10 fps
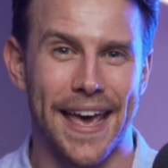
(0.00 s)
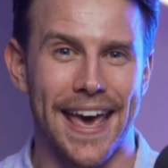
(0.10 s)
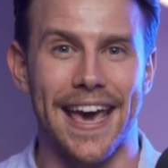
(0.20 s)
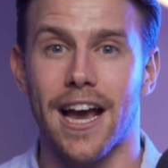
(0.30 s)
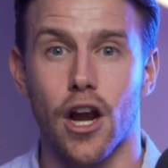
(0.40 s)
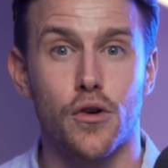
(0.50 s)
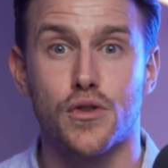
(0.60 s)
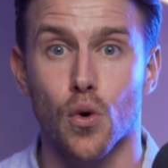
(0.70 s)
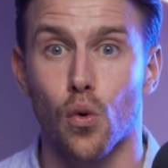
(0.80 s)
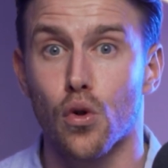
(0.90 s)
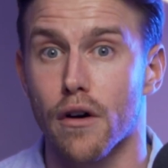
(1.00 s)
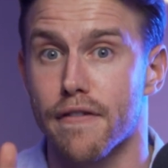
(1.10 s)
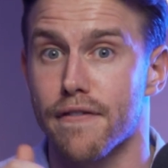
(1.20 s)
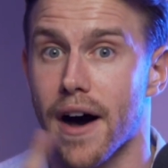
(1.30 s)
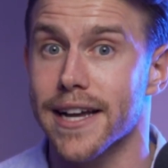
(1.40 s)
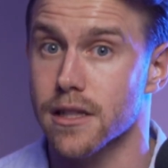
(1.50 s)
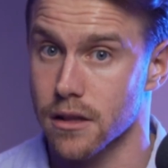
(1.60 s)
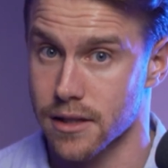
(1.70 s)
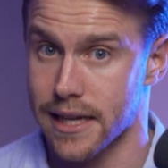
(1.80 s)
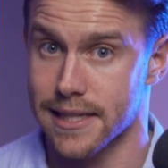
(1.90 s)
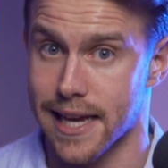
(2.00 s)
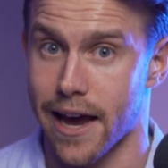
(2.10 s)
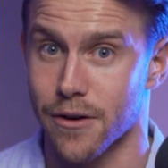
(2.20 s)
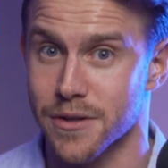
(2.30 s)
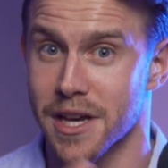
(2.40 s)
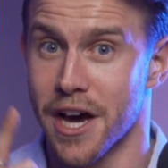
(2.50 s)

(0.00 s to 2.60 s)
It includes all the vital details: